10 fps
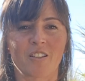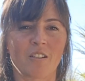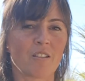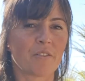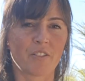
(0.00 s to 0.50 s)
And
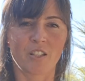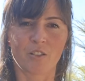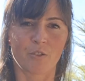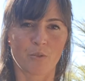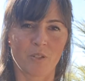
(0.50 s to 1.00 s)
the only thing
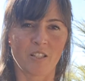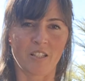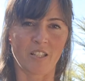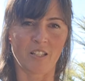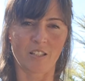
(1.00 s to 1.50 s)
you're doing
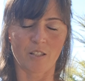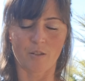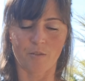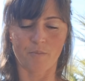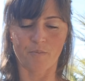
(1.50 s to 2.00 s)
here
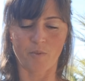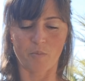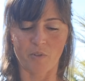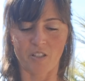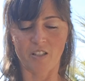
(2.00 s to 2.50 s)
is
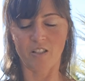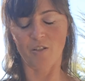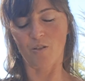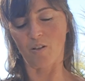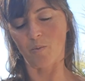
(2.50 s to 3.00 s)

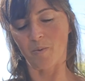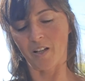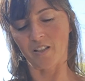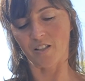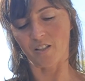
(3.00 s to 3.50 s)
bringing your
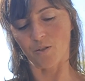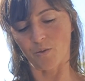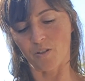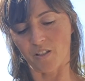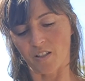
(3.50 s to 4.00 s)
awareness
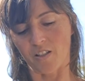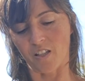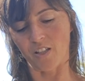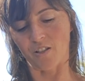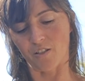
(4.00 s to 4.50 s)
into the
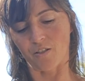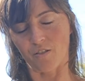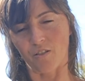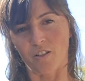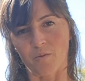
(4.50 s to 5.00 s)
sensation.
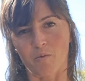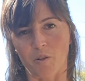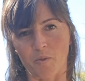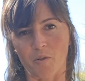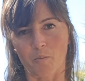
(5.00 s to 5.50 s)
So you can
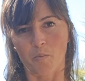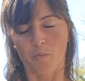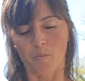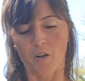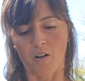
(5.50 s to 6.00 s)
rub your
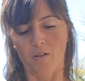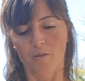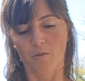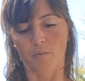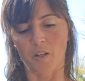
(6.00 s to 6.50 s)

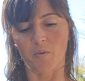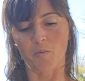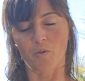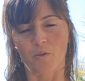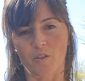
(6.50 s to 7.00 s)
ball, maybe
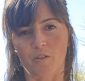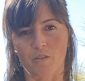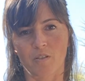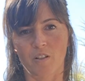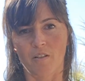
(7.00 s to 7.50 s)
more your